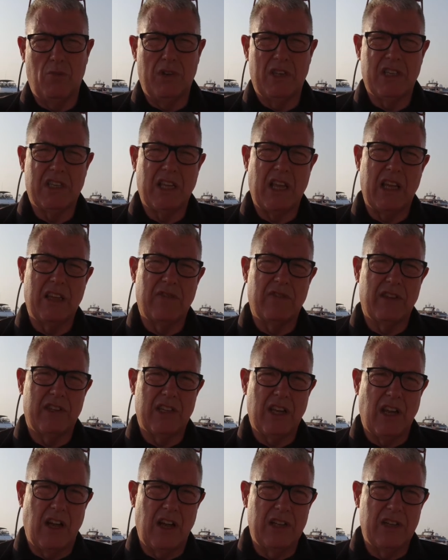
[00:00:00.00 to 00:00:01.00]
state of the
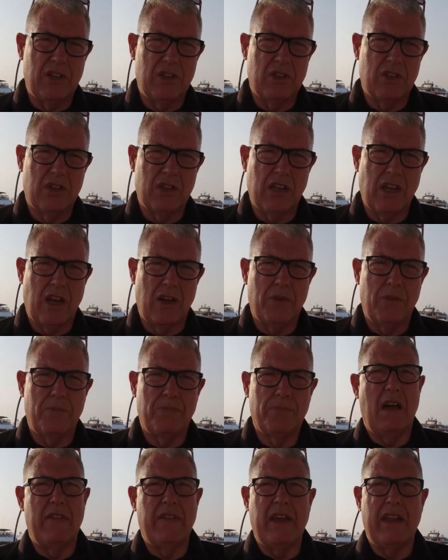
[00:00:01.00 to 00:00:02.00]
tide you should go,
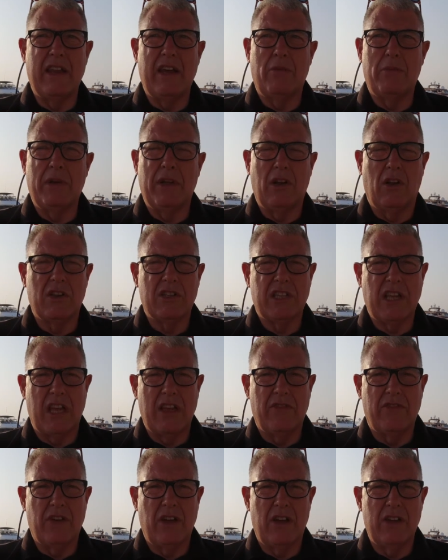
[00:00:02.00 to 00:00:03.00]
and then it'll be a lot
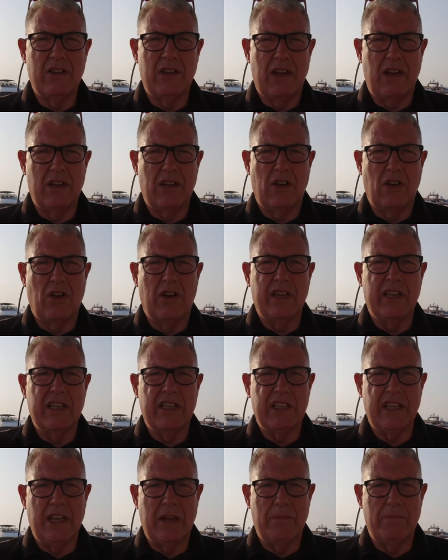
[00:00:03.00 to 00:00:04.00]
safer and a lot
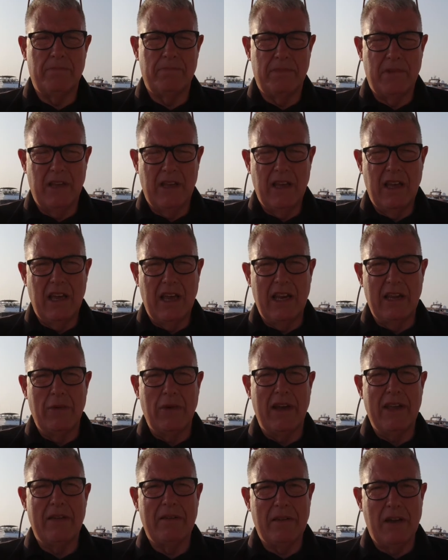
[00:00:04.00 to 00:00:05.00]
easier.
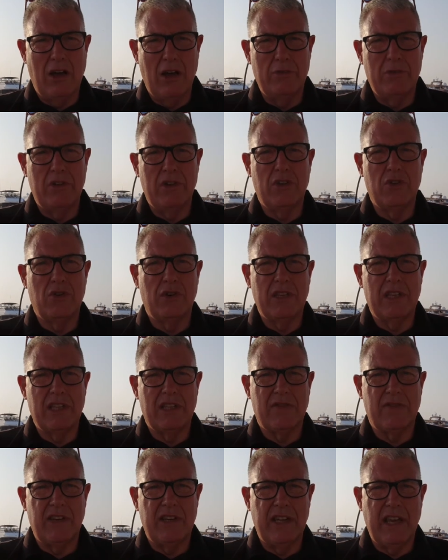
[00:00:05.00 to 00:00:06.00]
Anyway, hope you enjoyed this
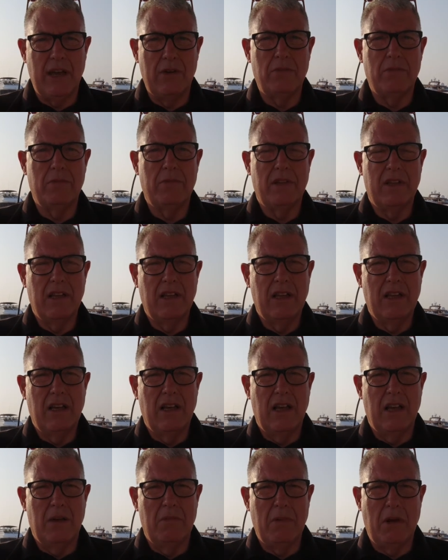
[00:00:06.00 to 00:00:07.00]
video.
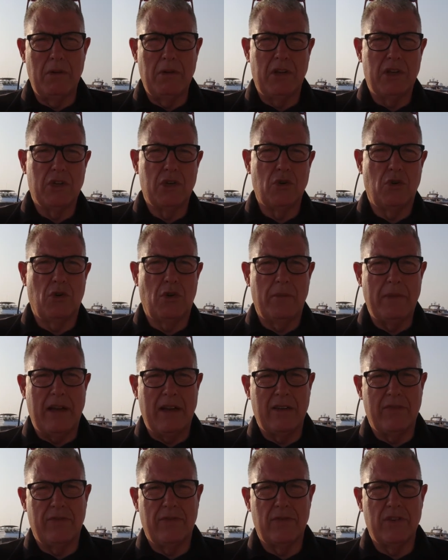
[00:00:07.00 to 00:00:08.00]
Only a short
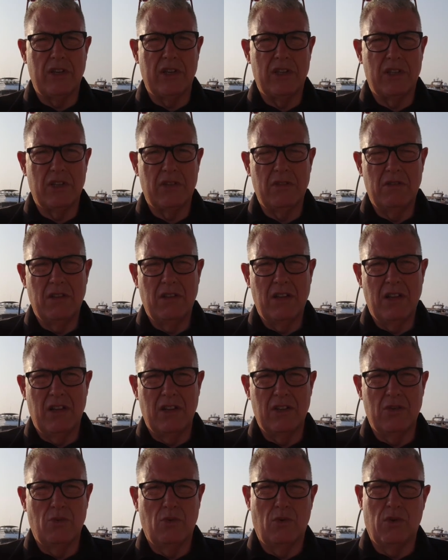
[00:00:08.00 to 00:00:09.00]
amount of footage
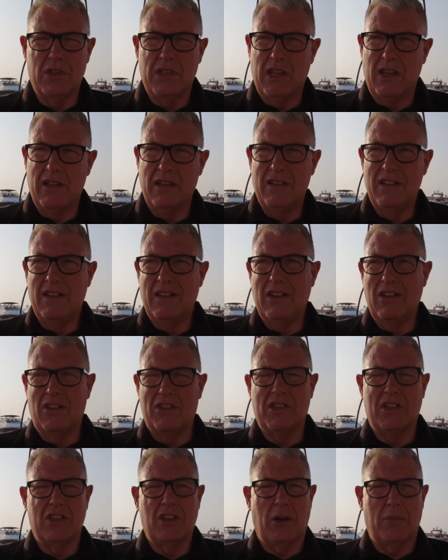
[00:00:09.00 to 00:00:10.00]
underwater,
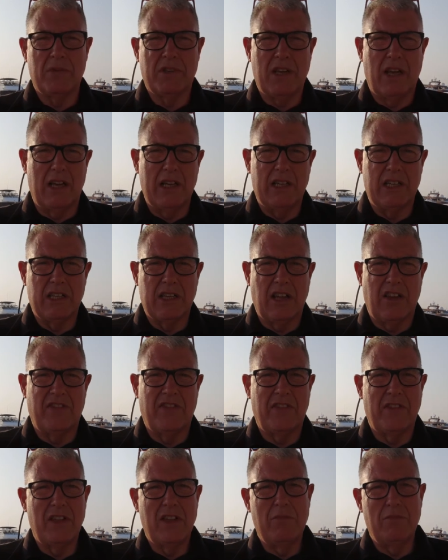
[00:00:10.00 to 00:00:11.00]
lots of top-side stuff,
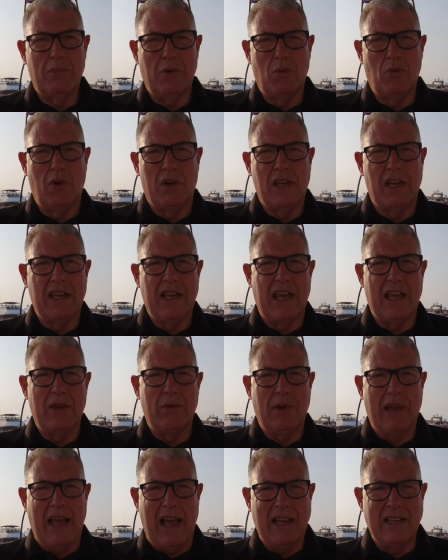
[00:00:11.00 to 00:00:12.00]
but what a day
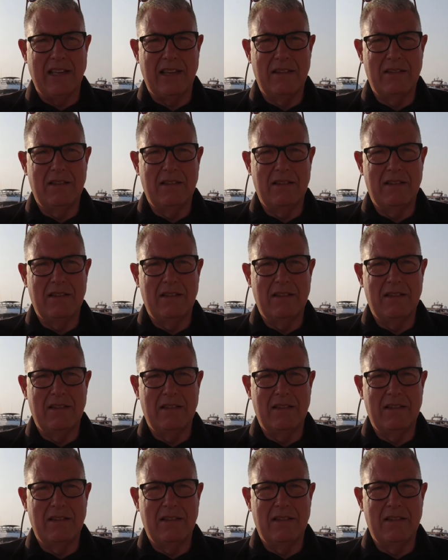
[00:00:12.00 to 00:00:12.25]
we had.